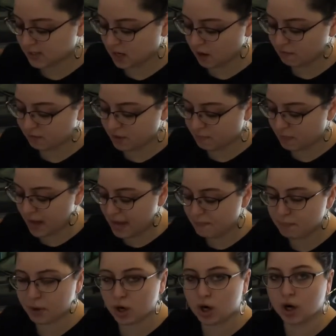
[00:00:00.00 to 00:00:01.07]
of the
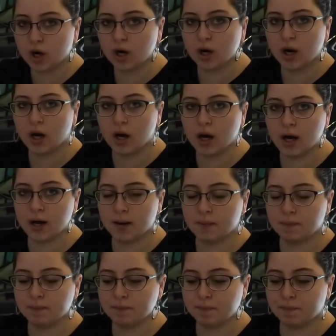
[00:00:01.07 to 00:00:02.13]
paper
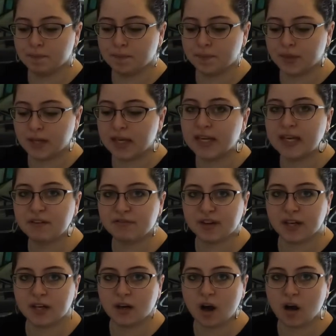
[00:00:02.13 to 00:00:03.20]
even